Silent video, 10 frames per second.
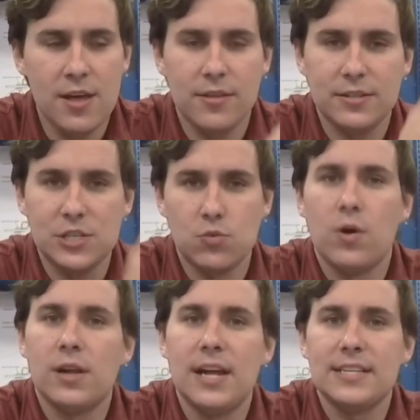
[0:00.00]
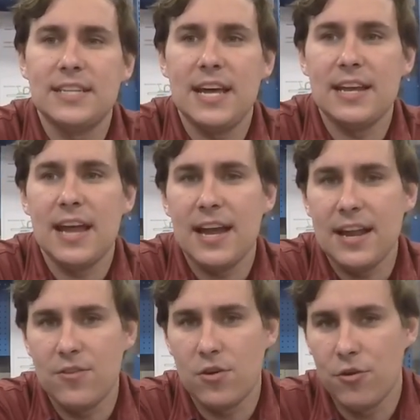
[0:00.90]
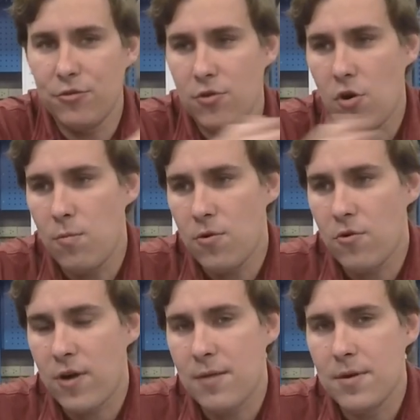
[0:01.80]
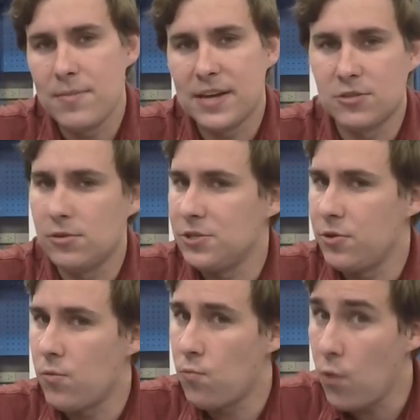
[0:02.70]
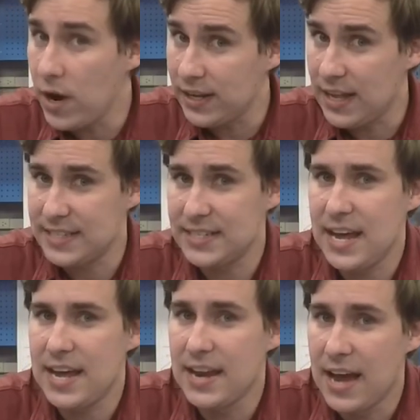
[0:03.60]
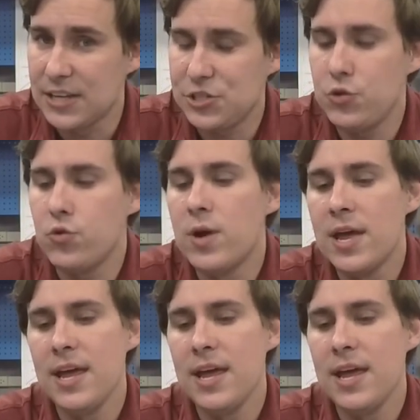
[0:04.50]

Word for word: They'll teach one class a day at night and they'll go through the whole program, and because they're only doing one class a day and not two,